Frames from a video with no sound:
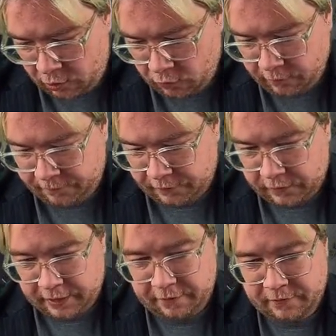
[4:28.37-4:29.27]

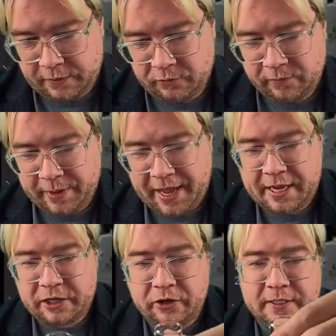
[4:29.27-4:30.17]
hopefully, if I move my
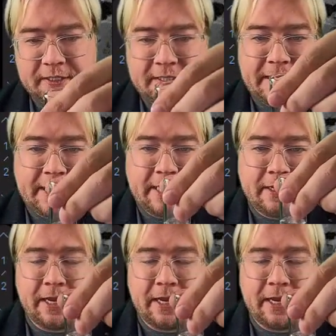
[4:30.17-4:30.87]
hand, you can see,